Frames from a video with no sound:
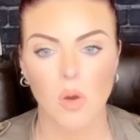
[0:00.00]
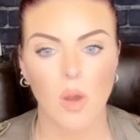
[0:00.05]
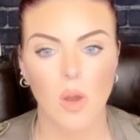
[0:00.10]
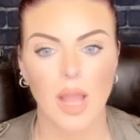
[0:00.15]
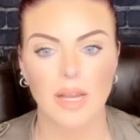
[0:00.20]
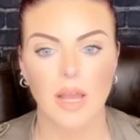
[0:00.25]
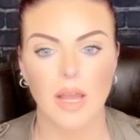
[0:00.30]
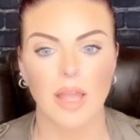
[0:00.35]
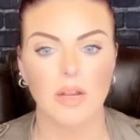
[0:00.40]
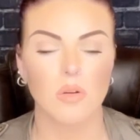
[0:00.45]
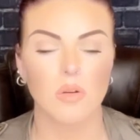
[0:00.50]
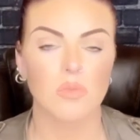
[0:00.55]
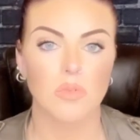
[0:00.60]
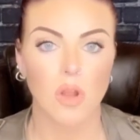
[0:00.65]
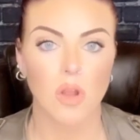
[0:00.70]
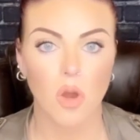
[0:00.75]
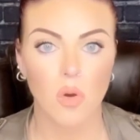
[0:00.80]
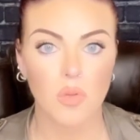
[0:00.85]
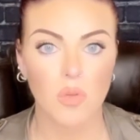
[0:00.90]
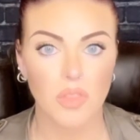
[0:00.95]
I don't
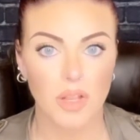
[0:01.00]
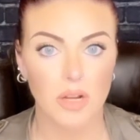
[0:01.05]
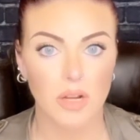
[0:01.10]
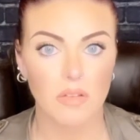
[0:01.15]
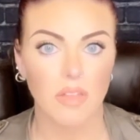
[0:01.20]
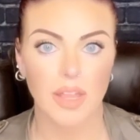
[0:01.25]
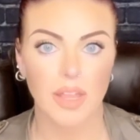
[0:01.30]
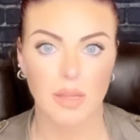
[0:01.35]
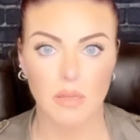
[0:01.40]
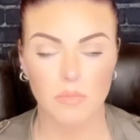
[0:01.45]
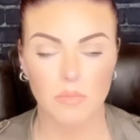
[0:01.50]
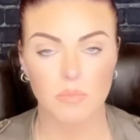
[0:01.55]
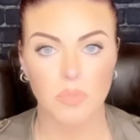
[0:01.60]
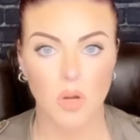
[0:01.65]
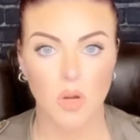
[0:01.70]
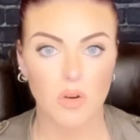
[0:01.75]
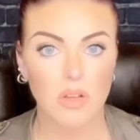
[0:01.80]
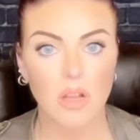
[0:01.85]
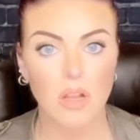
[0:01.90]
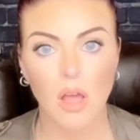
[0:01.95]
know their like
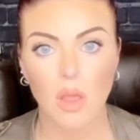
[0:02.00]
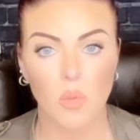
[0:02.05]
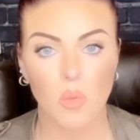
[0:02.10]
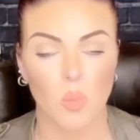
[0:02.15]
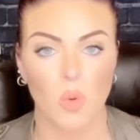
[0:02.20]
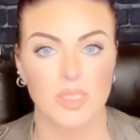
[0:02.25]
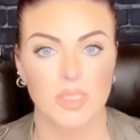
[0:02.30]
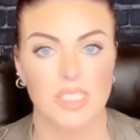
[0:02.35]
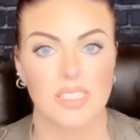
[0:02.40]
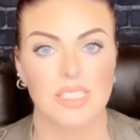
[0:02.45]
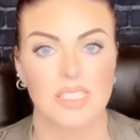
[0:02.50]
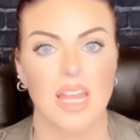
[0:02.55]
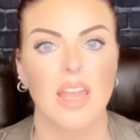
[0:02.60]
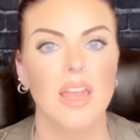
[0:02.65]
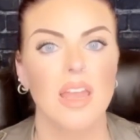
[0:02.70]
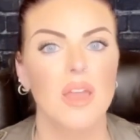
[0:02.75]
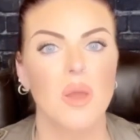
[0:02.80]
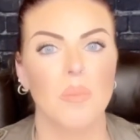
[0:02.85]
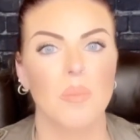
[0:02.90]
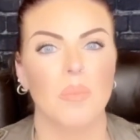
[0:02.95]
protocol and what to say,
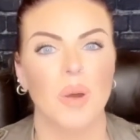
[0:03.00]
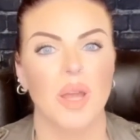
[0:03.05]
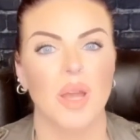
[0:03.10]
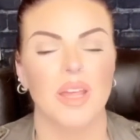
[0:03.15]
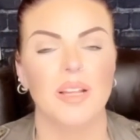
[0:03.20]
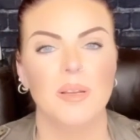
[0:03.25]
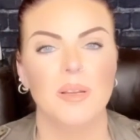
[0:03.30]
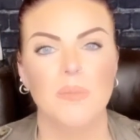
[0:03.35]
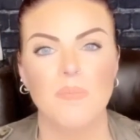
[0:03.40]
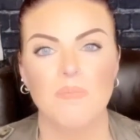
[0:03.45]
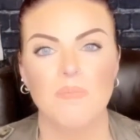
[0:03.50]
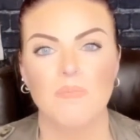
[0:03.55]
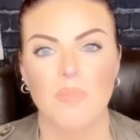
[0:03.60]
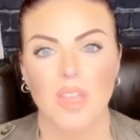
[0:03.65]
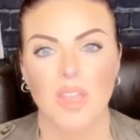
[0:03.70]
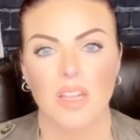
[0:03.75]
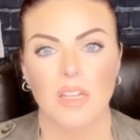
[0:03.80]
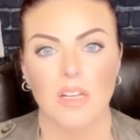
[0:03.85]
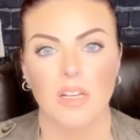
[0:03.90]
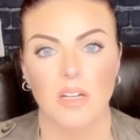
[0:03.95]
but
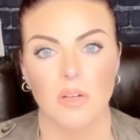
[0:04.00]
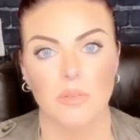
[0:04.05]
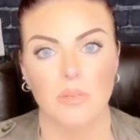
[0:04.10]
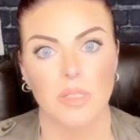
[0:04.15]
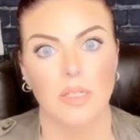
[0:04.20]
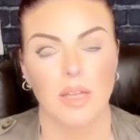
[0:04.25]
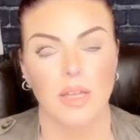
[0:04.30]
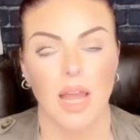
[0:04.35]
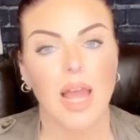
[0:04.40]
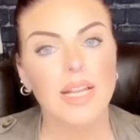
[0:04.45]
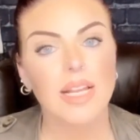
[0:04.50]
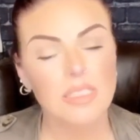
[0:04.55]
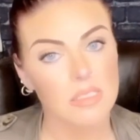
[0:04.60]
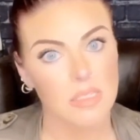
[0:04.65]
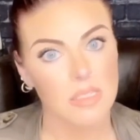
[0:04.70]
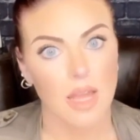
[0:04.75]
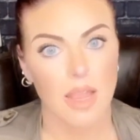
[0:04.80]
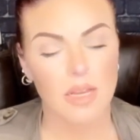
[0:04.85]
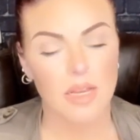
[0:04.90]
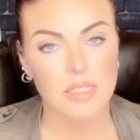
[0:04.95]
you know, in
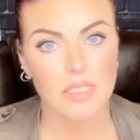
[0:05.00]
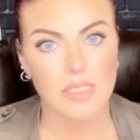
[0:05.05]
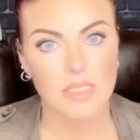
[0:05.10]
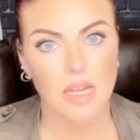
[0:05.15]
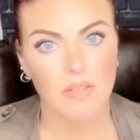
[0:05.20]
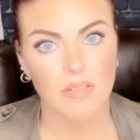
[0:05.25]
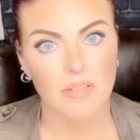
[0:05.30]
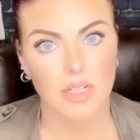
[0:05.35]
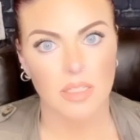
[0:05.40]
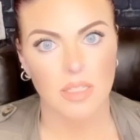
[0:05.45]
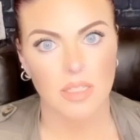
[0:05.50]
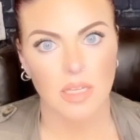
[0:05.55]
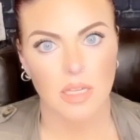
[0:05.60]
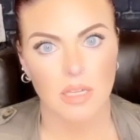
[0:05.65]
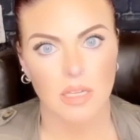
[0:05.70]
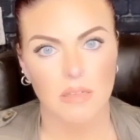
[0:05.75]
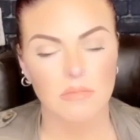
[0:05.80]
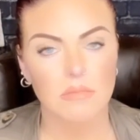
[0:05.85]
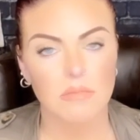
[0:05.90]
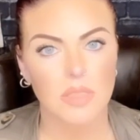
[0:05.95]
hindsight, it
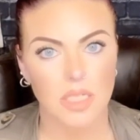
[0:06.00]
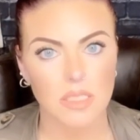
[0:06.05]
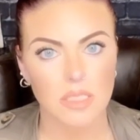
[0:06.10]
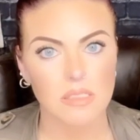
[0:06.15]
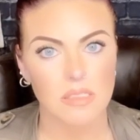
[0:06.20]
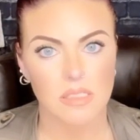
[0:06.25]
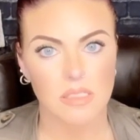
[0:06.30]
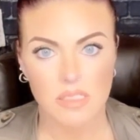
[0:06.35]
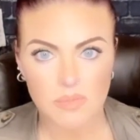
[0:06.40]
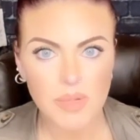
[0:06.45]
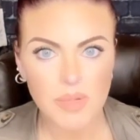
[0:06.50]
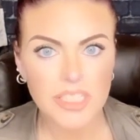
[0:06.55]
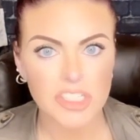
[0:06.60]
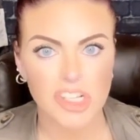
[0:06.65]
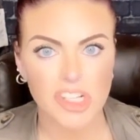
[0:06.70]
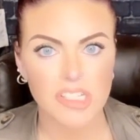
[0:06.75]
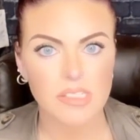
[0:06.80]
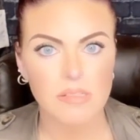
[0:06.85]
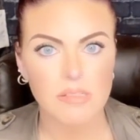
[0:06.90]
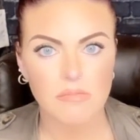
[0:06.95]
definitely is
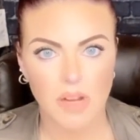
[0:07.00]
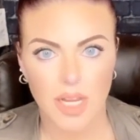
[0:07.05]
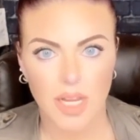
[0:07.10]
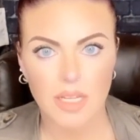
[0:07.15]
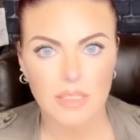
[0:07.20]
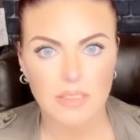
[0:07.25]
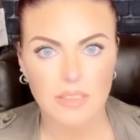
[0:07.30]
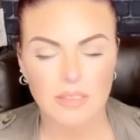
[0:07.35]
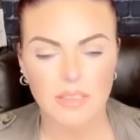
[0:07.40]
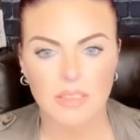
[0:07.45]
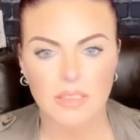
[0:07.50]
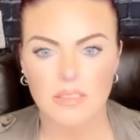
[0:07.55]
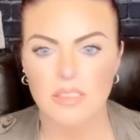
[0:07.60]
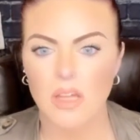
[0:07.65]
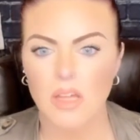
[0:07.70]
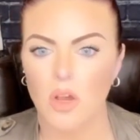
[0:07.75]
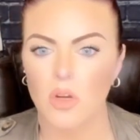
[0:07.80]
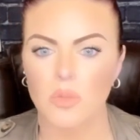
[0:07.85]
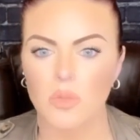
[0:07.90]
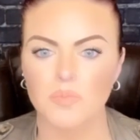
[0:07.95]
suspicious, right?
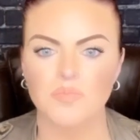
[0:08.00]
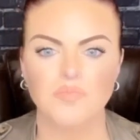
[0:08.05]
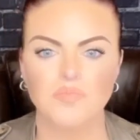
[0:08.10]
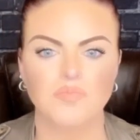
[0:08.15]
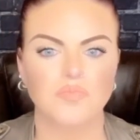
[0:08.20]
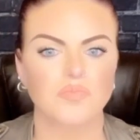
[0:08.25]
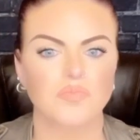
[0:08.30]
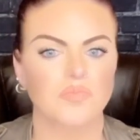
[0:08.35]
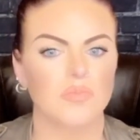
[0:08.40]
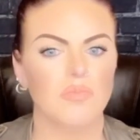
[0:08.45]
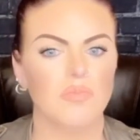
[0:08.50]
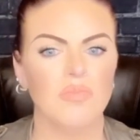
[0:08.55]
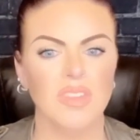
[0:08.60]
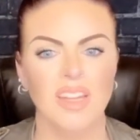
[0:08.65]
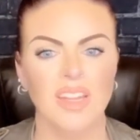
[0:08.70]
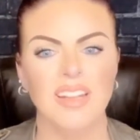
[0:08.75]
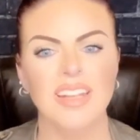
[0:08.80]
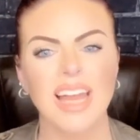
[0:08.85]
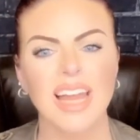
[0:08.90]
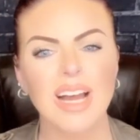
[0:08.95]
So
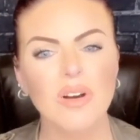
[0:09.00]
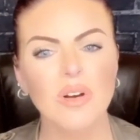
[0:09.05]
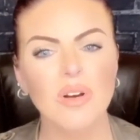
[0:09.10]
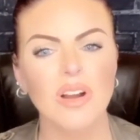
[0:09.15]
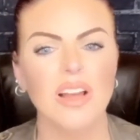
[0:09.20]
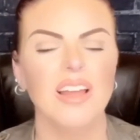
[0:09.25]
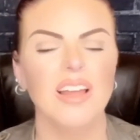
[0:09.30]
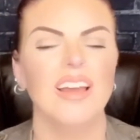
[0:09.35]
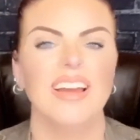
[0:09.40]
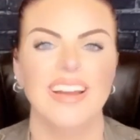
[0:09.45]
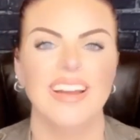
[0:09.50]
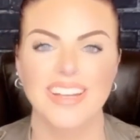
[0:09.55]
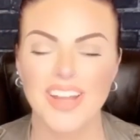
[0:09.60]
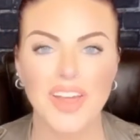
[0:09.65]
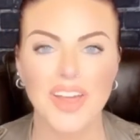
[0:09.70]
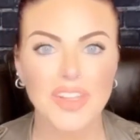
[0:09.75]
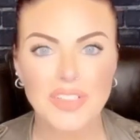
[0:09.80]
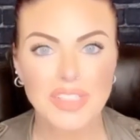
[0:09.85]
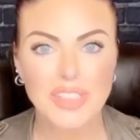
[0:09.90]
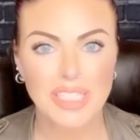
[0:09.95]
now
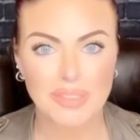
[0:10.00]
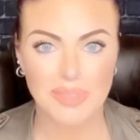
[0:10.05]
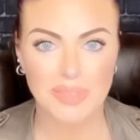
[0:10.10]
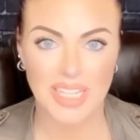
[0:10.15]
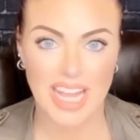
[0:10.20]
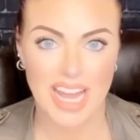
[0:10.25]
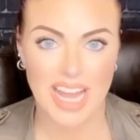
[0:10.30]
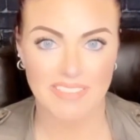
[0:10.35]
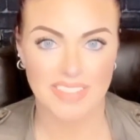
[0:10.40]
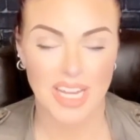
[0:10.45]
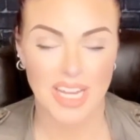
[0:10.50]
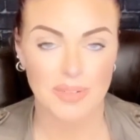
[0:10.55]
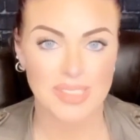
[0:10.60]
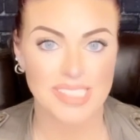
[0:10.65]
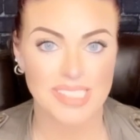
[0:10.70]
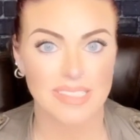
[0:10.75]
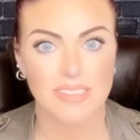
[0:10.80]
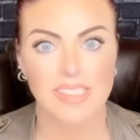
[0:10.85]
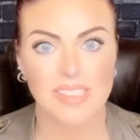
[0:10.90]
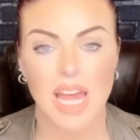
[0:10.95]
another thing we have now
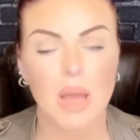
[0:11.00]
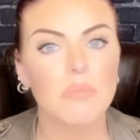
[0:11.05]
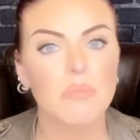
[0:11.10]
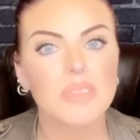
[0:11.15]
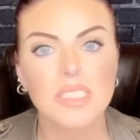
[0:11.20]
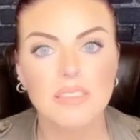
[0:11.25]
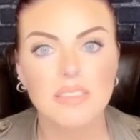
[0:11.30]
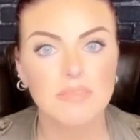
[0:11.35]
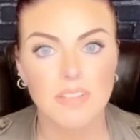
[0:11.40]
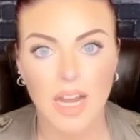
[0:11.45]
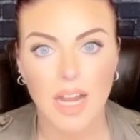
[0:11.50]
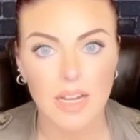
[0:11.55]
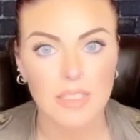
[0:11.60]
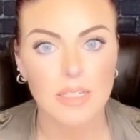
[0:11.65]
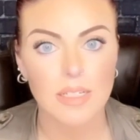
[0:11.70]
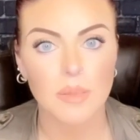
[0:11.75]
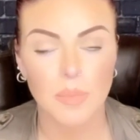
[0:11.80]
is this empty vodka